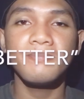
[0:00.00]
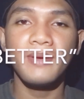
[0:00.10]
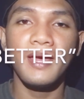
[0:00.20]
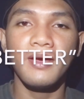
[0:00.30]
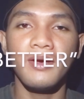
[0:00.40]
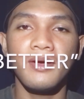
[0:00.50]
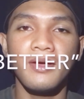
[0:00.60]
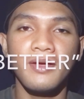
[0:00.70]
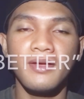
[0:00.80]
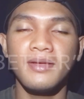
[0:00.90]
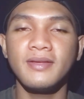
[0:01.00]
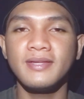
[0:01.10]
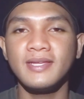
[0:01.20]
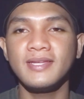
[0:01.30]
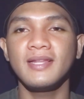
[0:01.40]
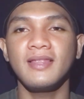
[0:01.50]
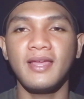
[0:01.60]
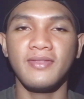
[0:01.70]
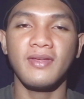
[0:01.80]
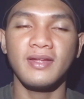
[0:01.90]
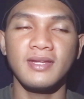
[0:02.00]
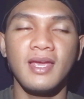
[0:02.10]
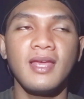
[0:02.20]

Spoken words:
better, like that.